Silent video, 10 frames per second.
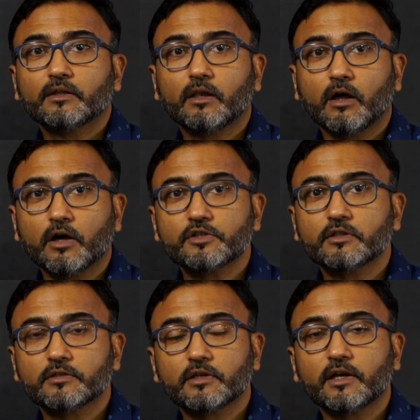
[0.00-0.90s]
The larger
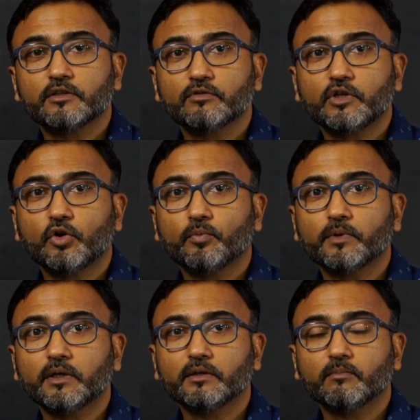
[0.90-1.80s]
the size of the
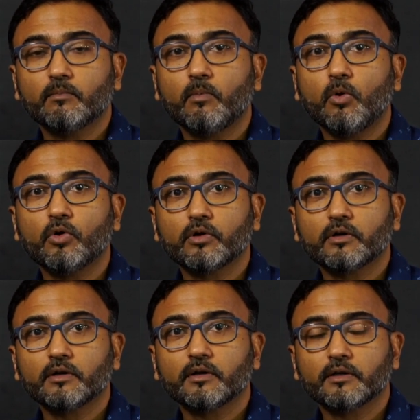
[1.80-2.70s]
opening, more
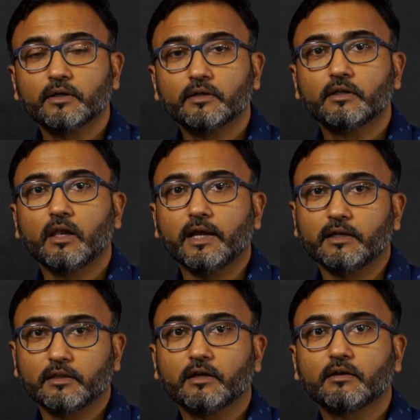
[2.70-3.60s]
the
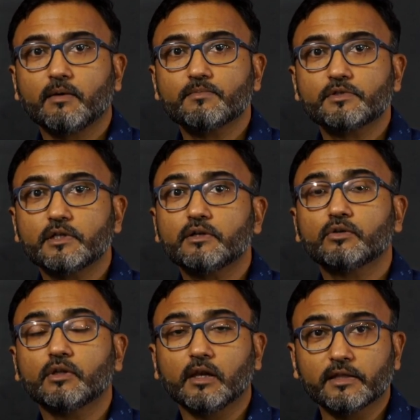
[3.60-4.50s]
light that comes
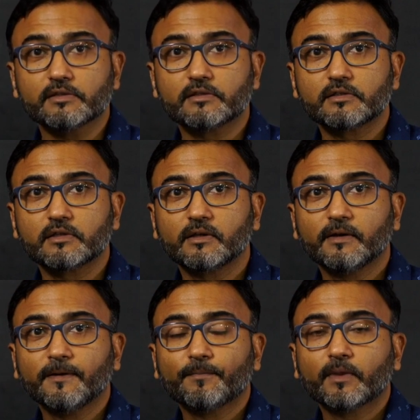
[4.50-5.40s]
into the lens.
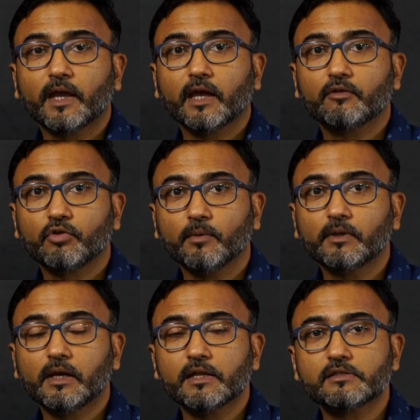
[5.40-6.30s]
And from
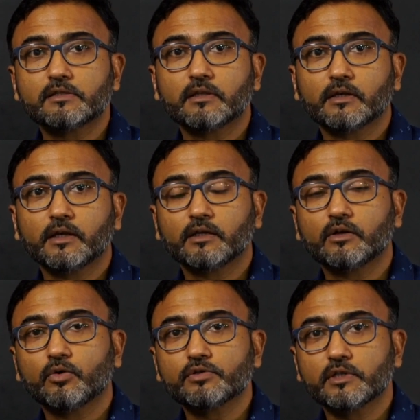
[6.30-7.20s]
the lens, it
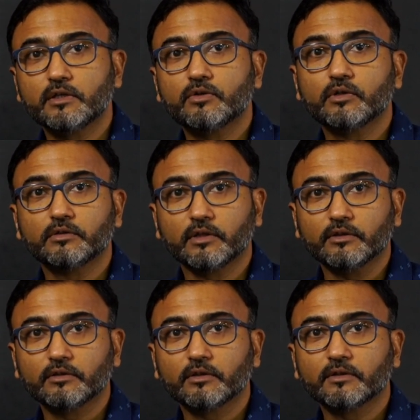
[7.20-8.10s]
goes into the
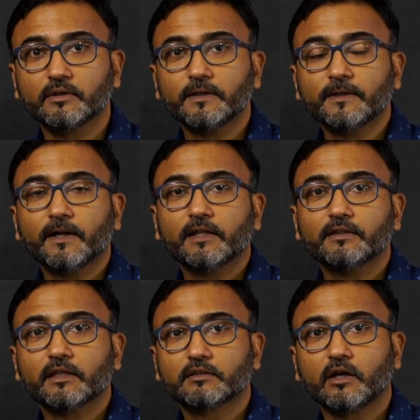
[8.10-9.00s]
sensor, and
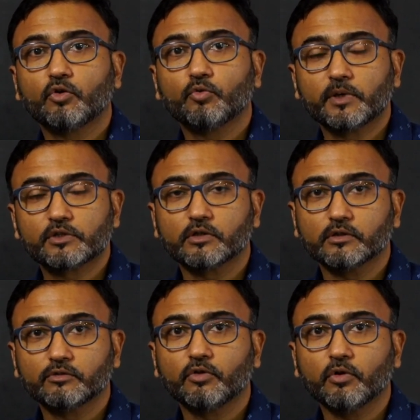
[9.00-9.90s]
that's how a picture
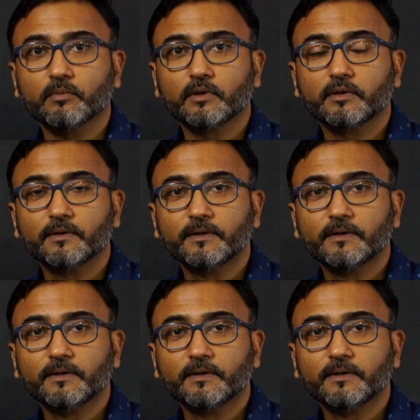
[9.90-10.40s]
is formed.